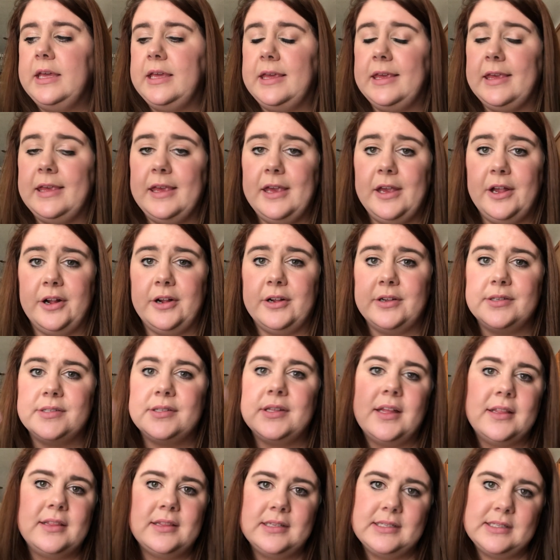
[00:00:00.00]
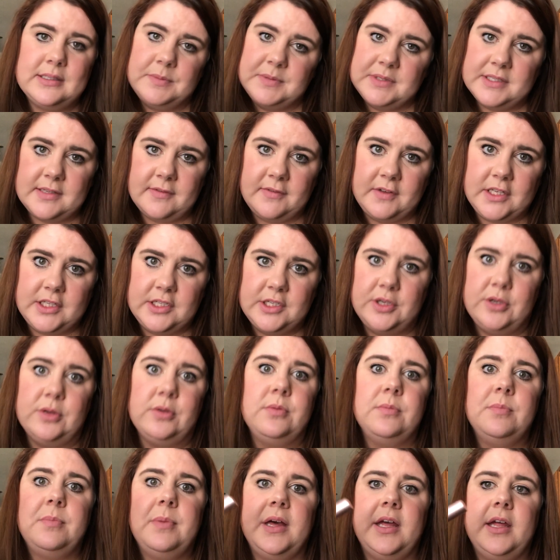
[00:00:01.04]
years. Not this specific
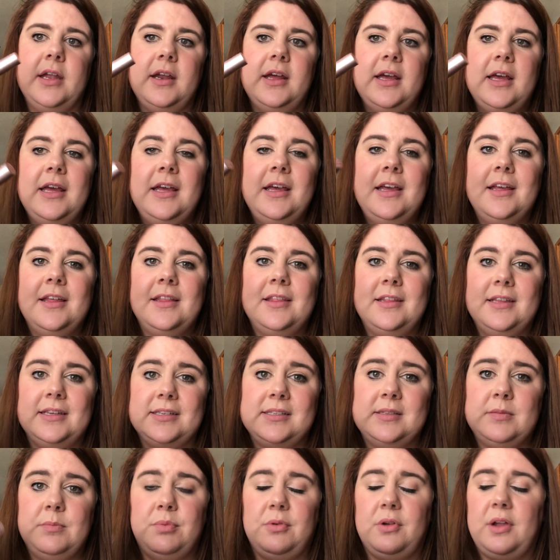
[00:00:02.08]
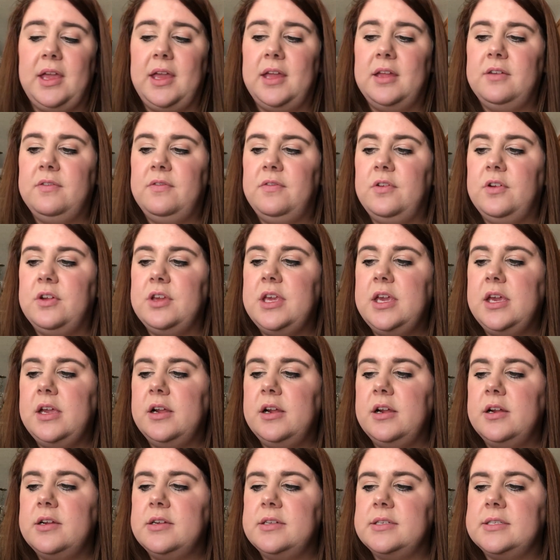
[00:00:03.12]
tube, but this brand for
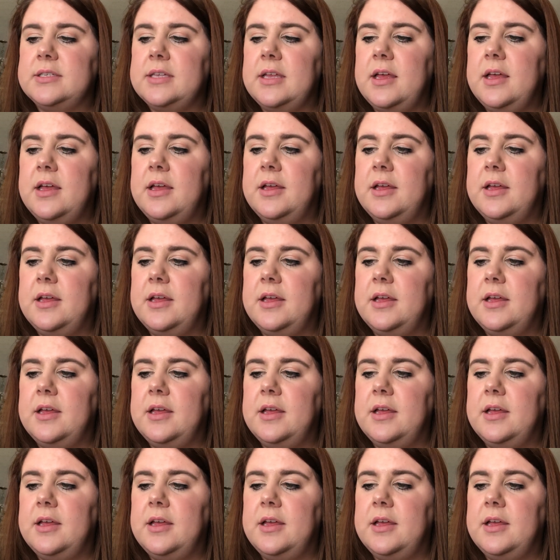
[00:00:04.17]
years.